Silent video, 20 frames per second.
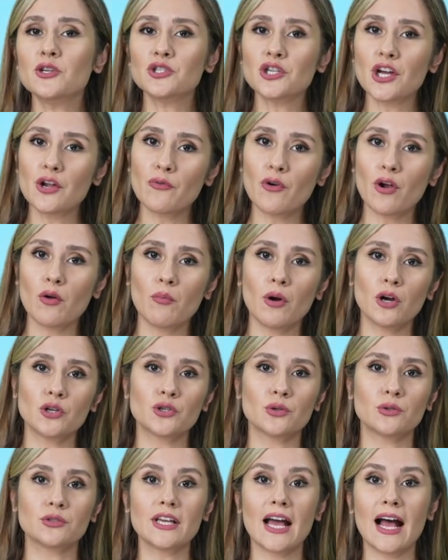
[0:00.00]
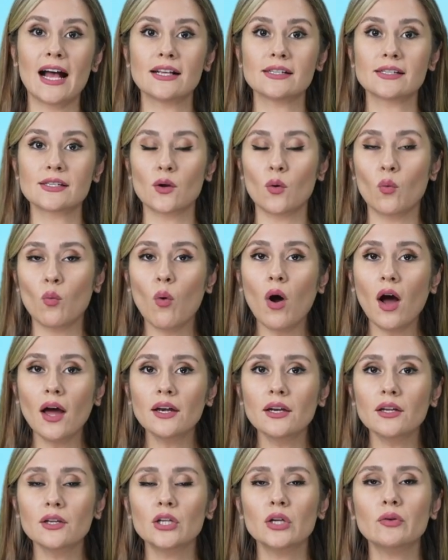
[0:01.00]
general module task
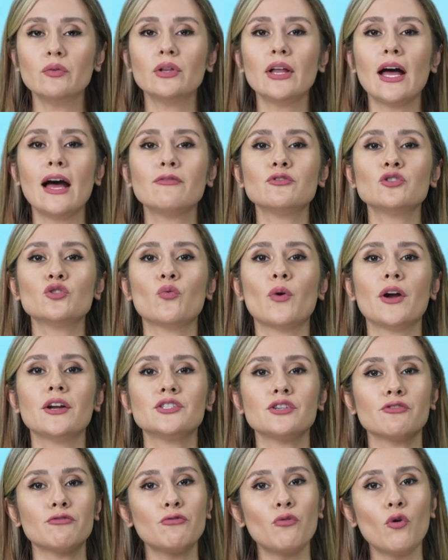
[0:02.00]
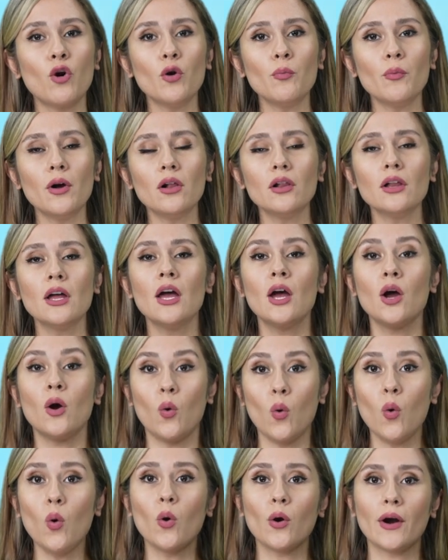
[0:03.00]
1, you will have to write a formal
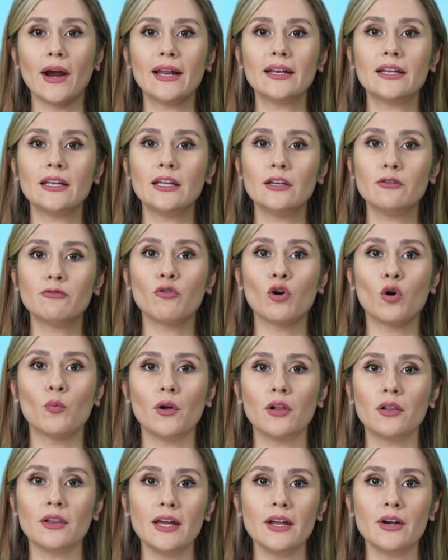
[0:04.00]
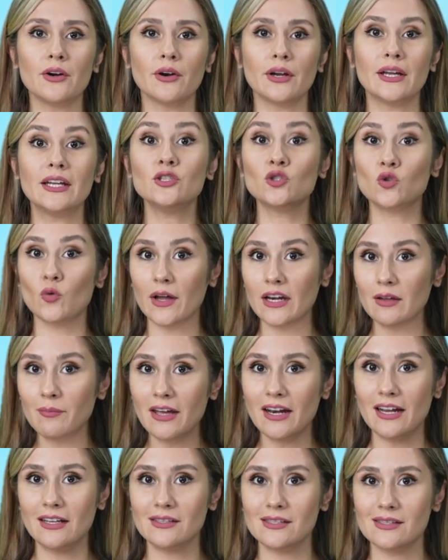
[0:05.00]
or an informal letter in 20
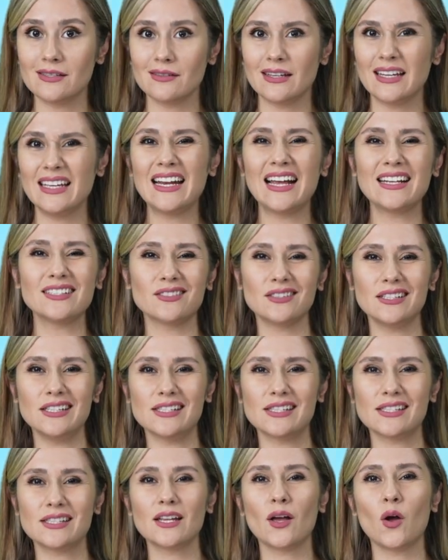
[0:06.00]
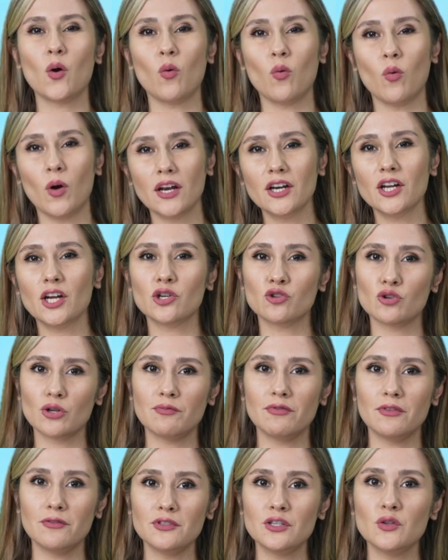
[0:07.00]
minutes in at least
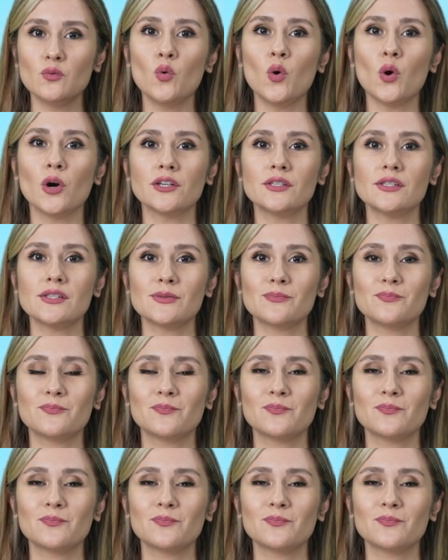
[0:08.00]
150 words.